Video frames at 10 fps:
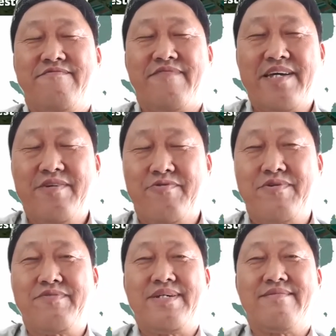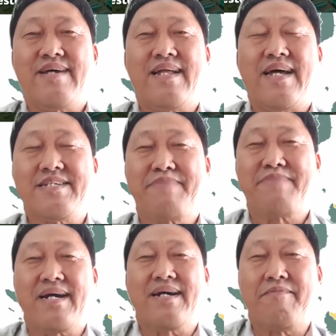very good in that
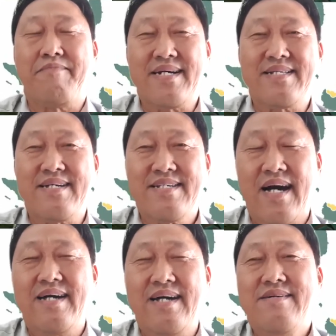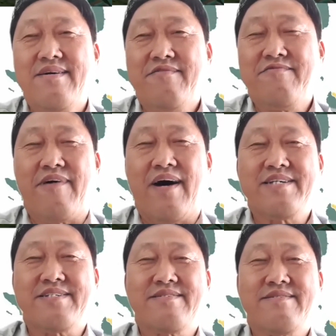aspect on marketing side for
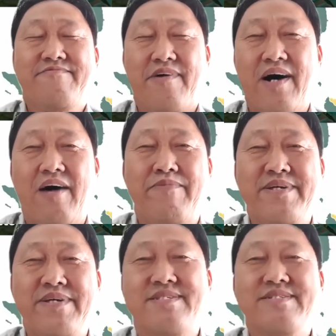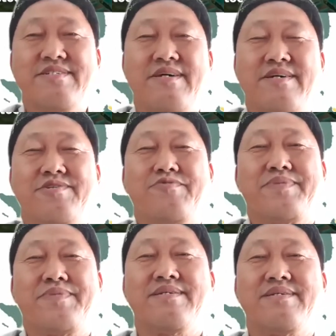us, for our business to
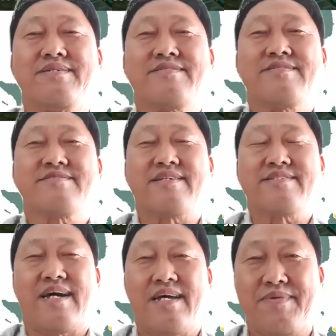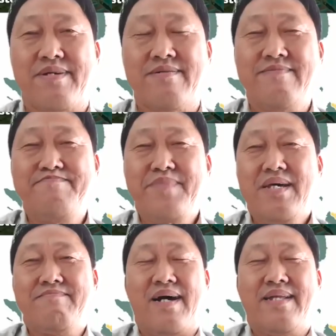be sustainable.
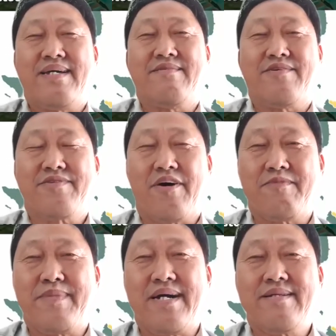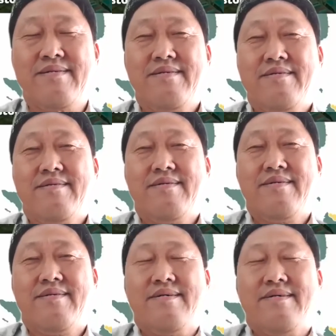And then on top of that,
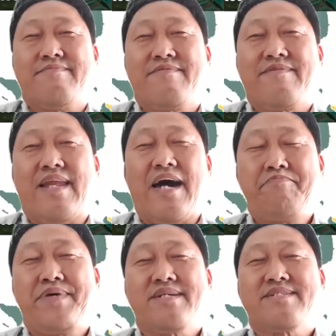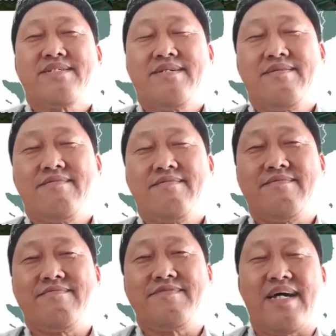live pigs,
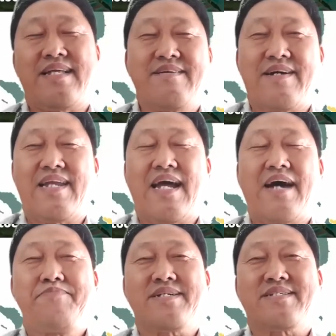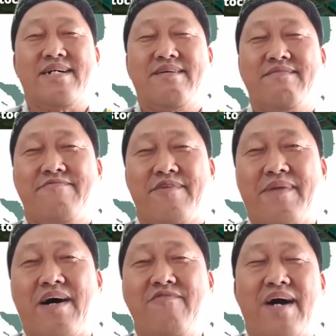sending a live pigs uh,
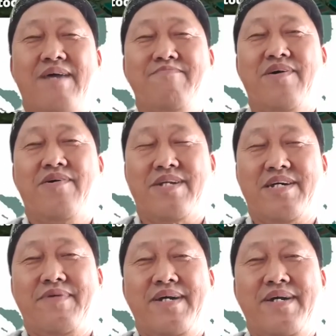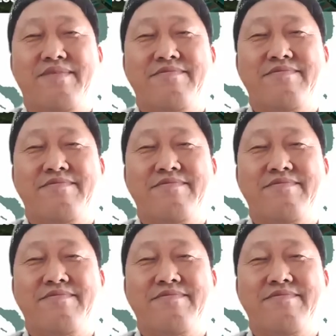from our farm all the way to